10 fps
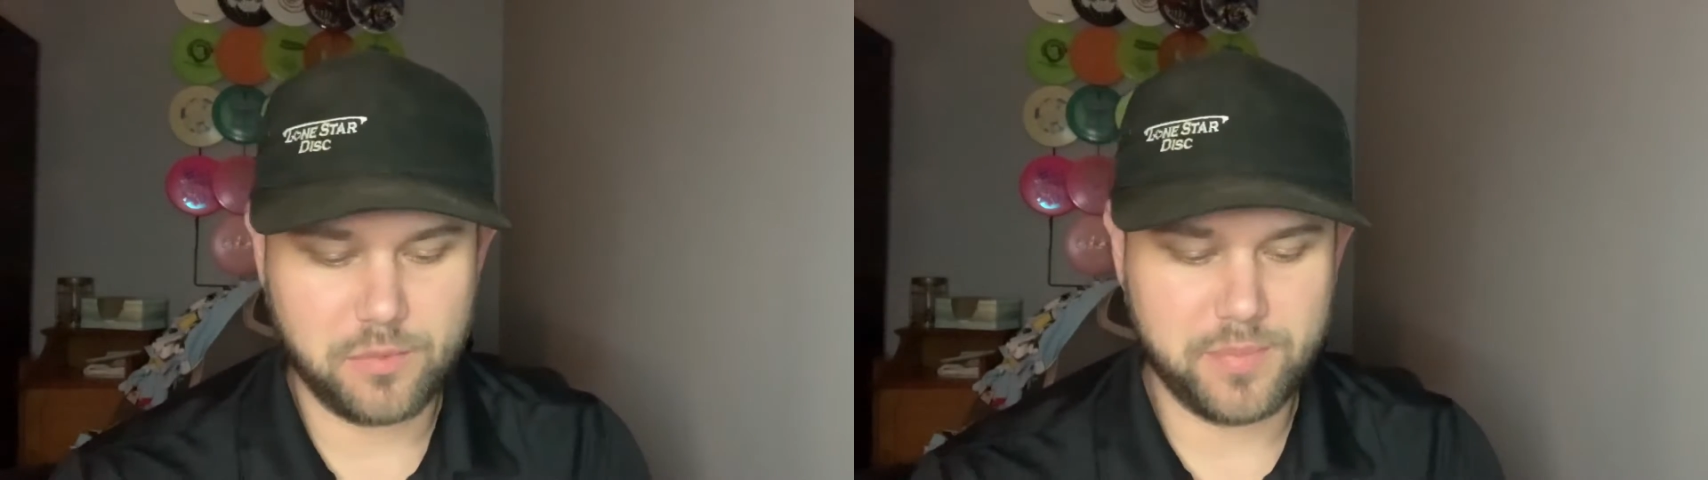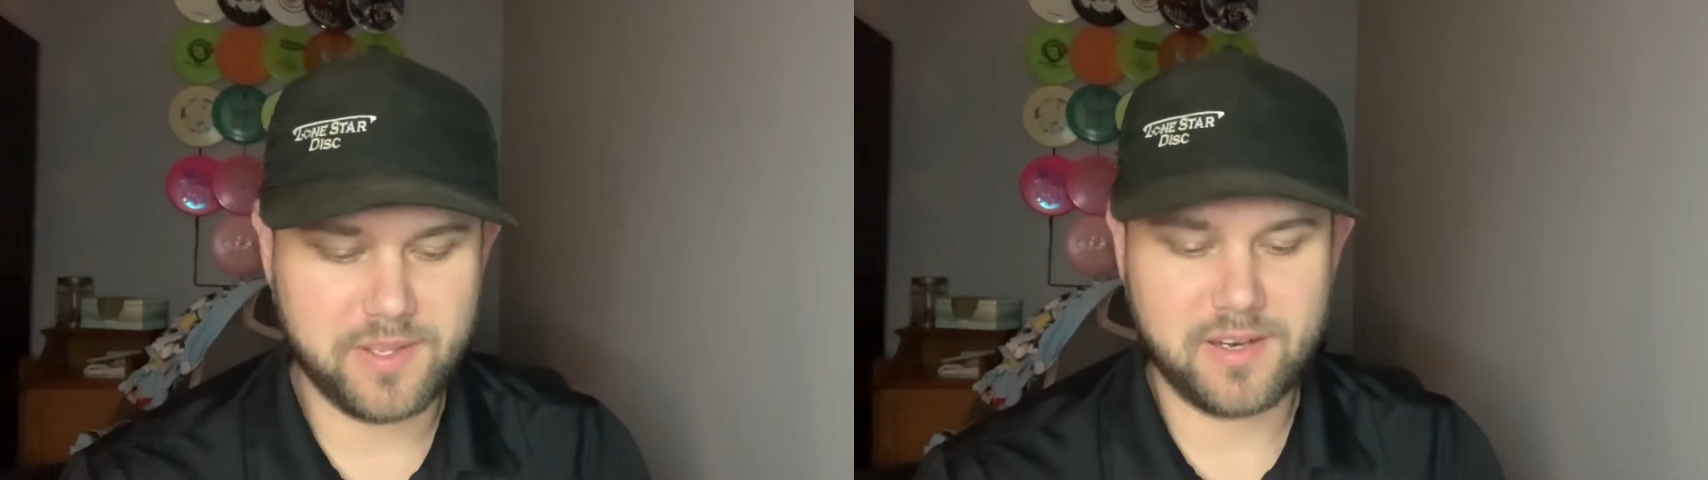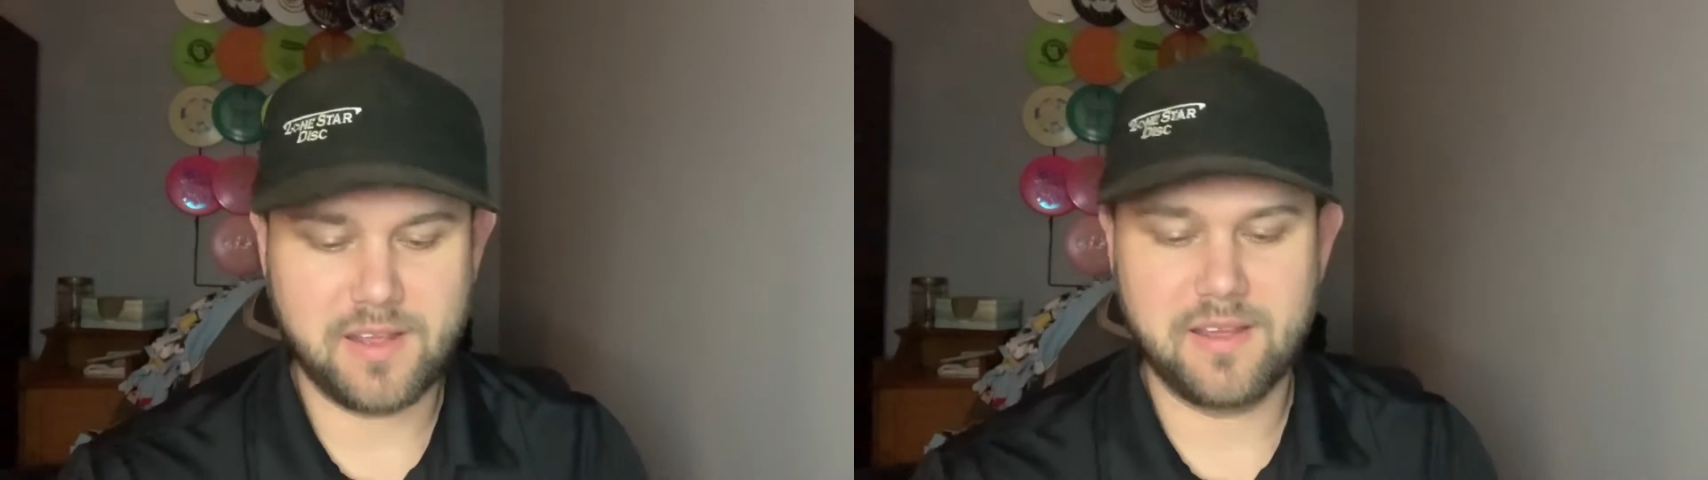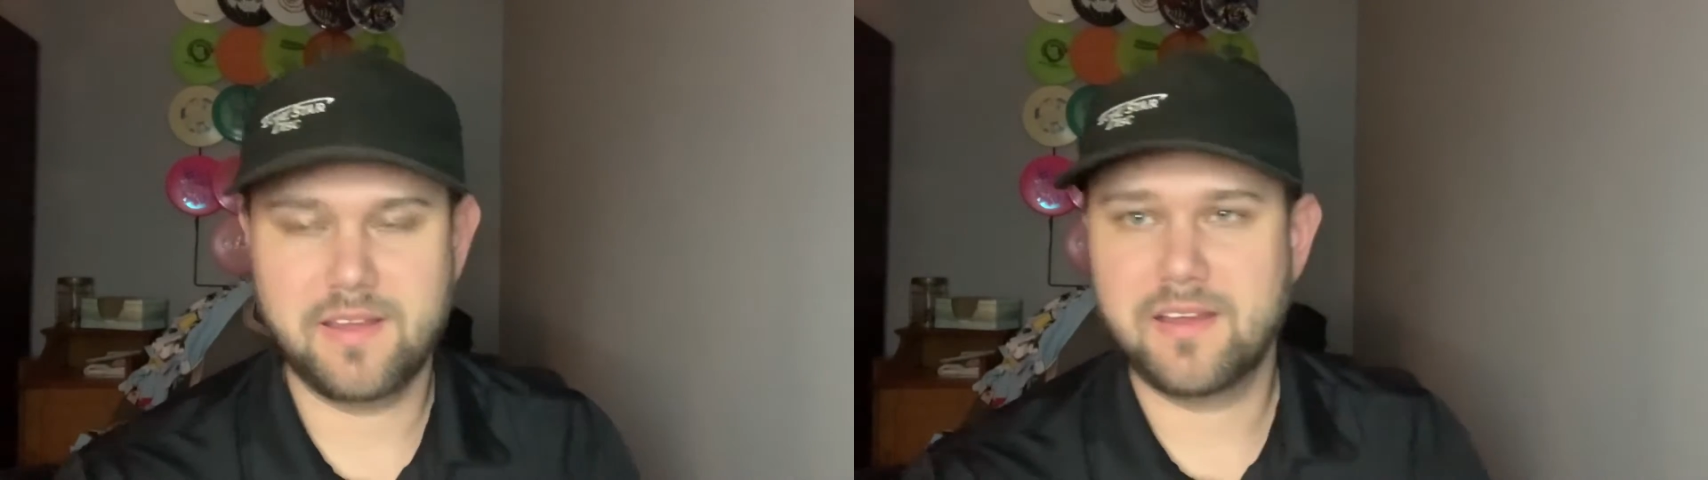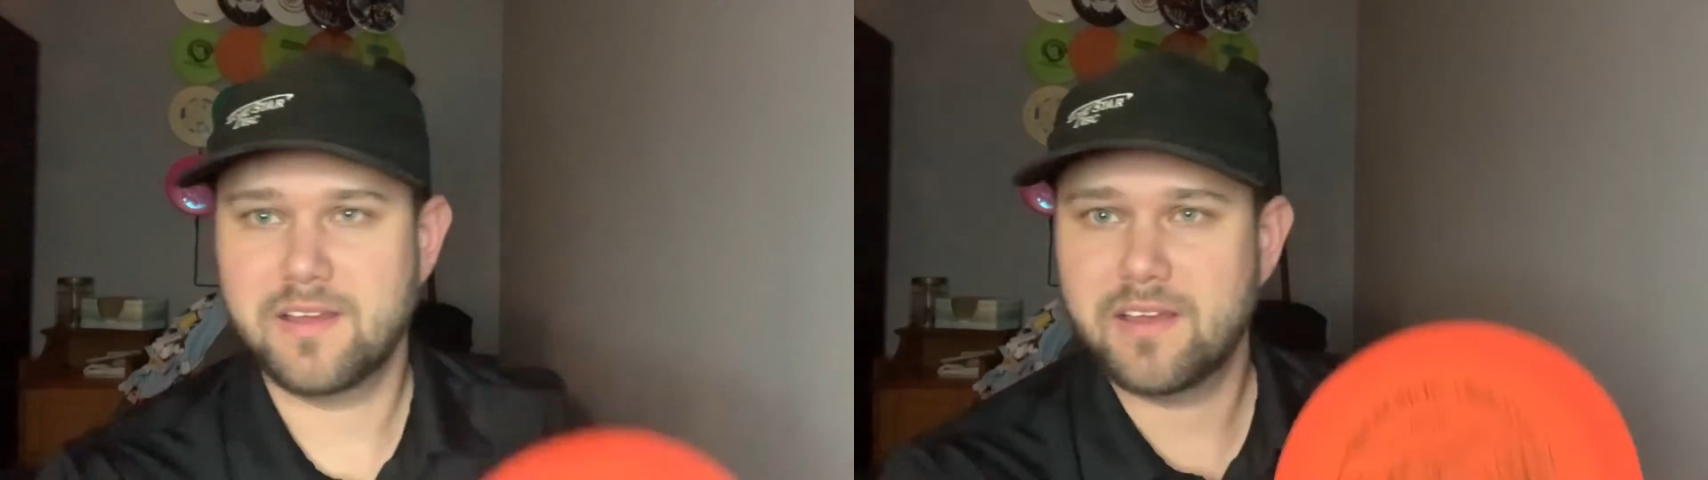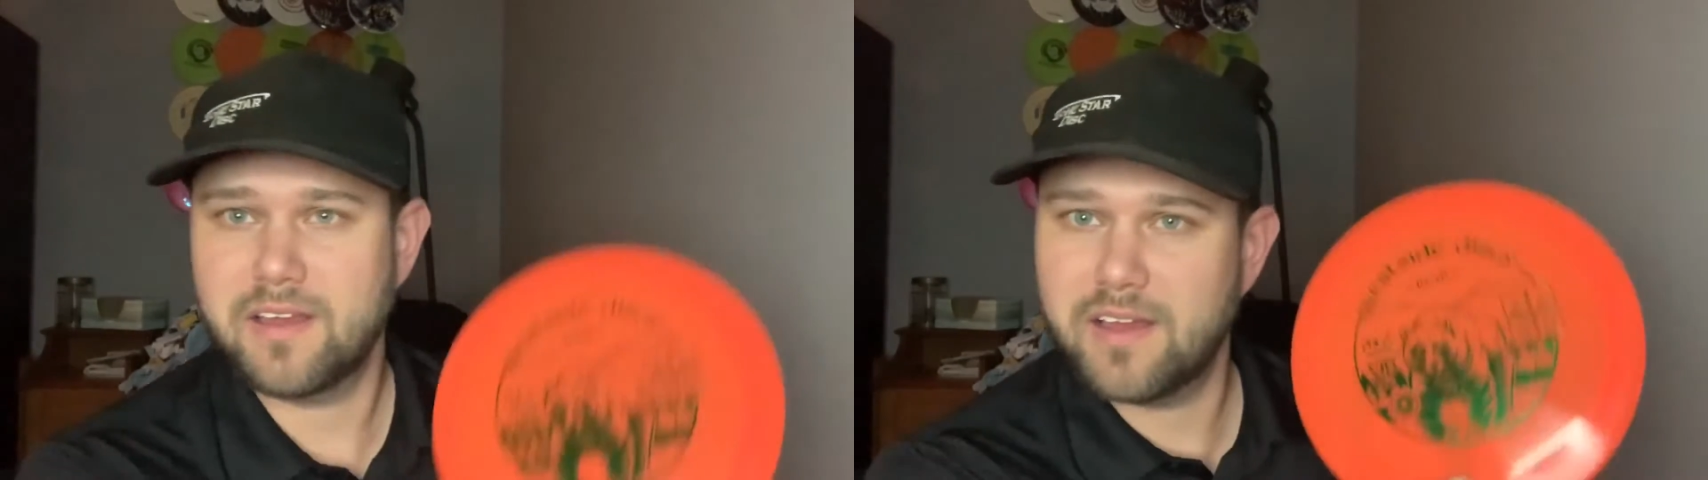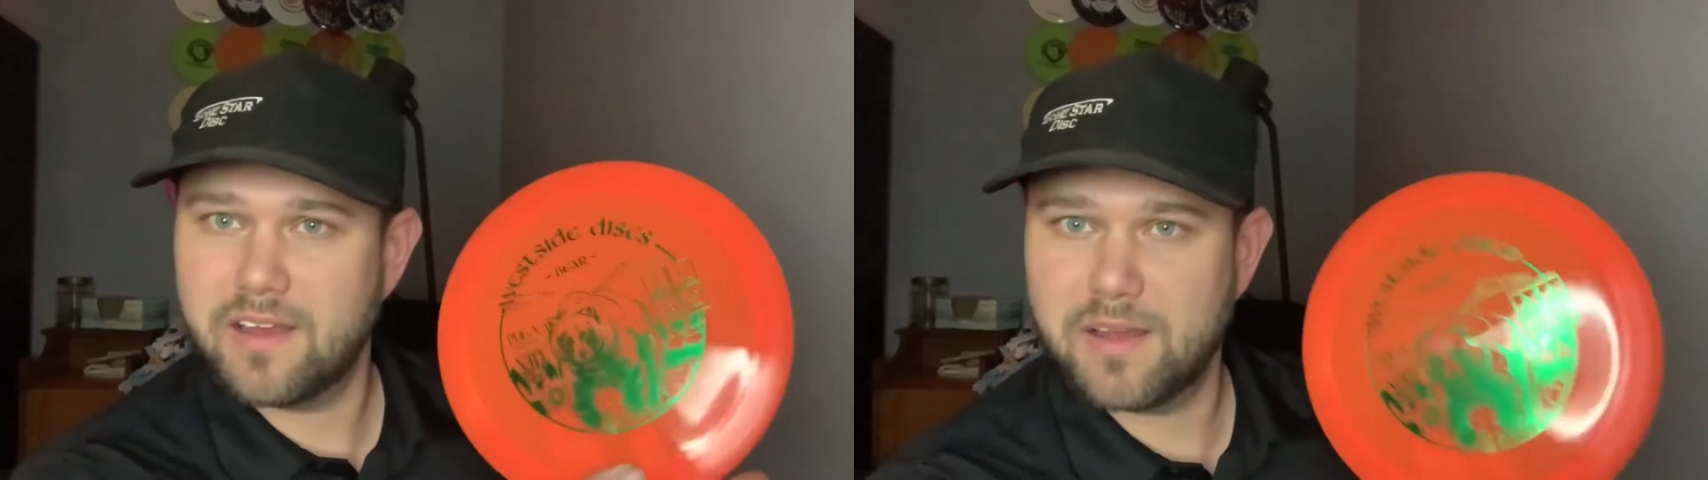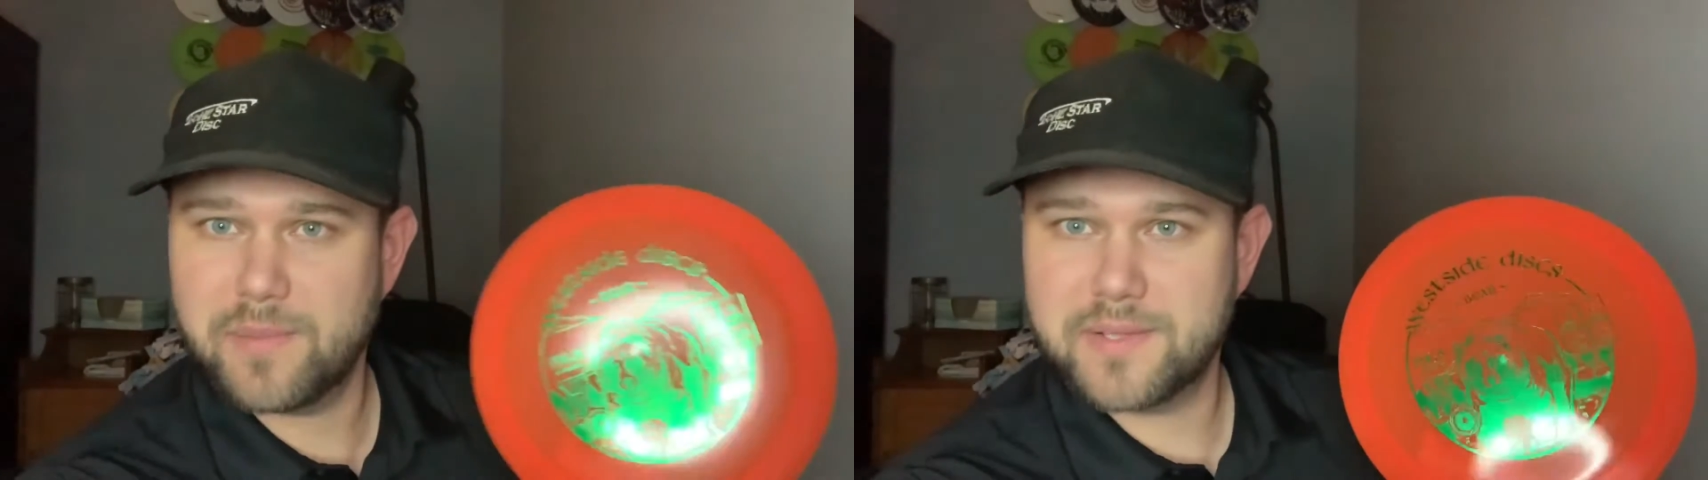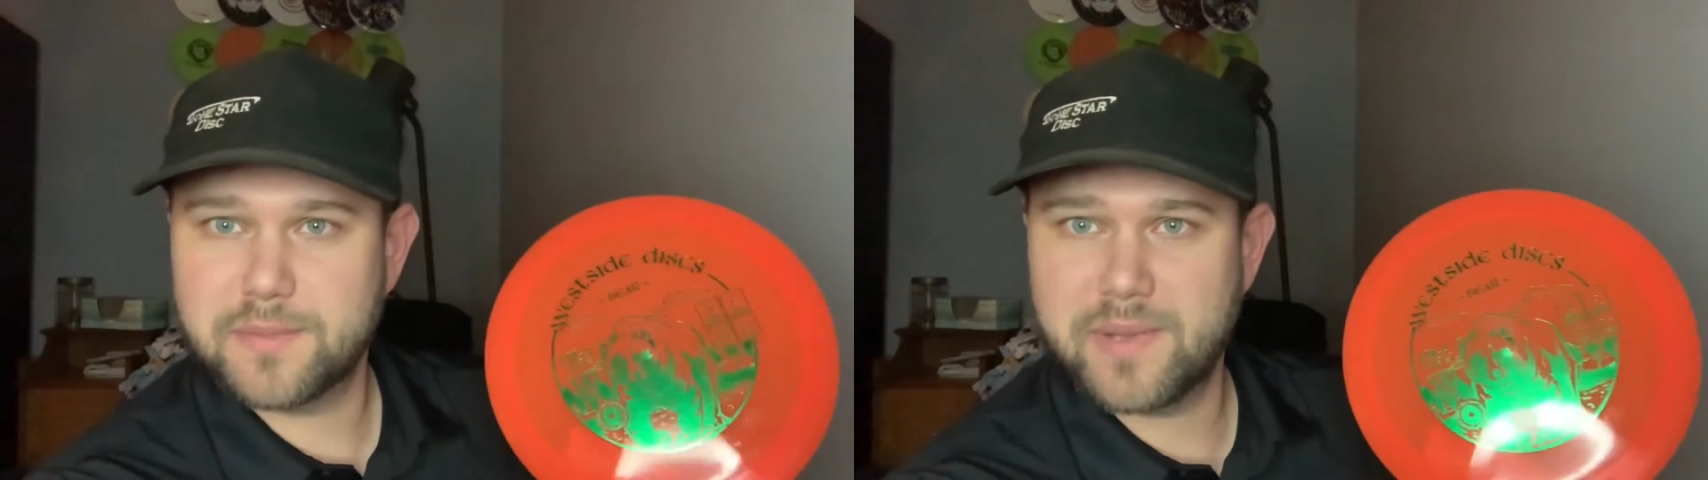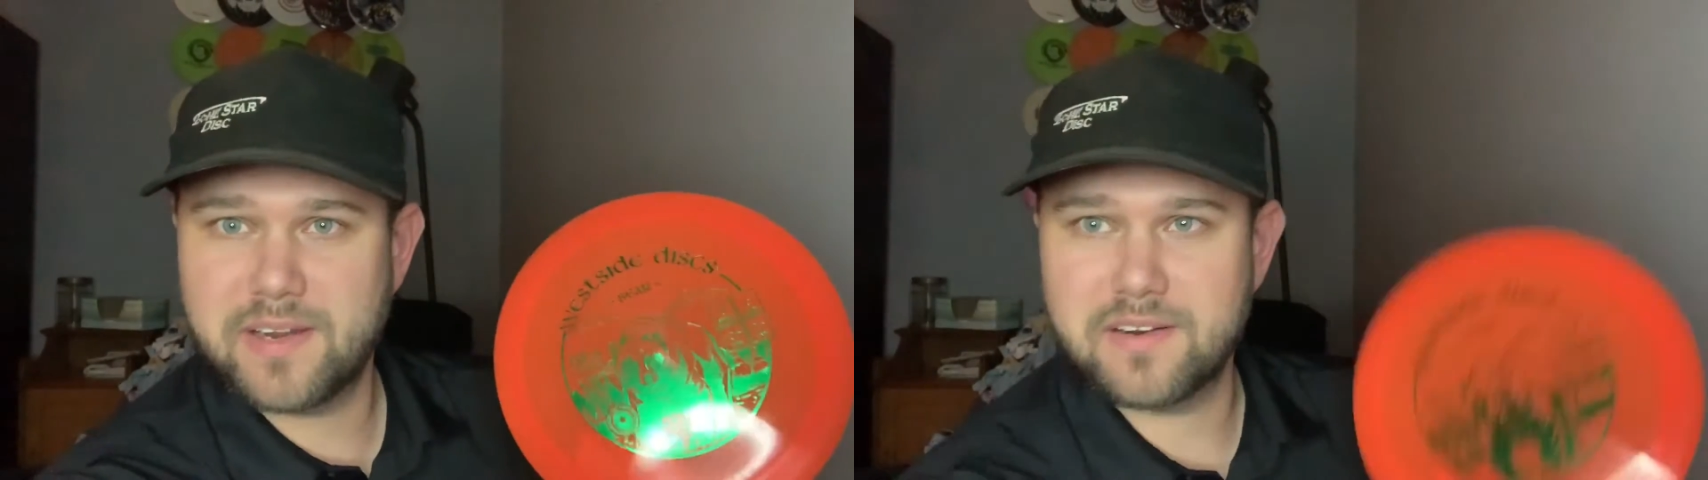bit about the
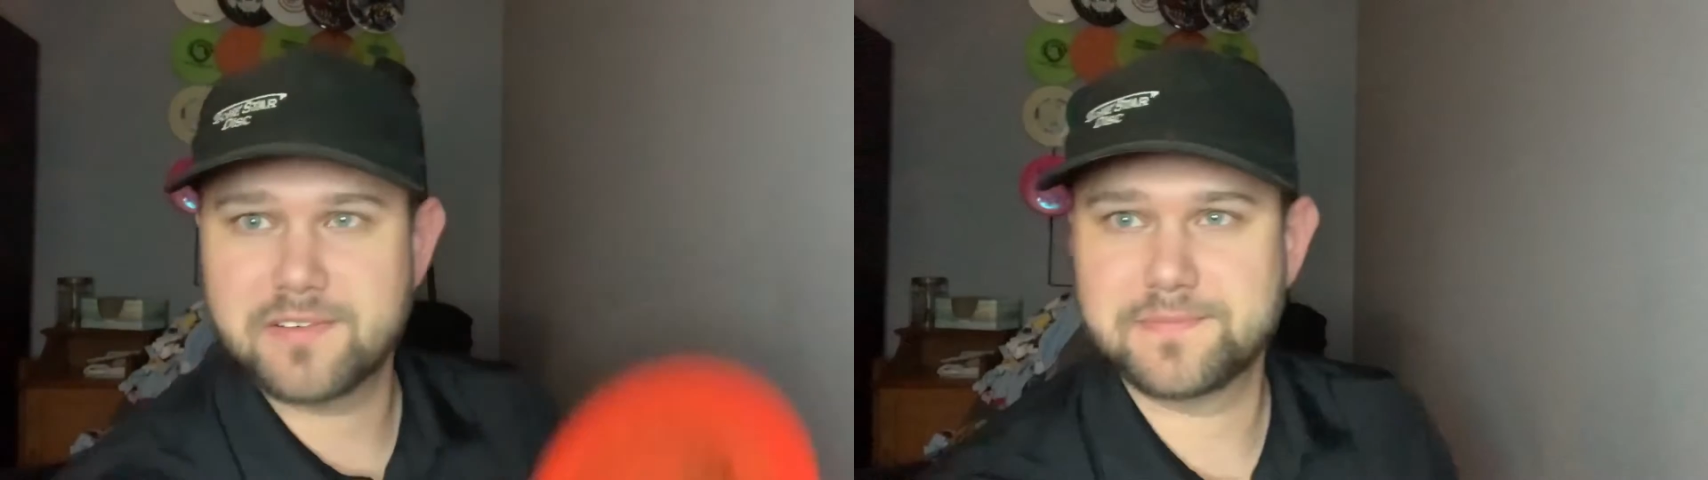Bear.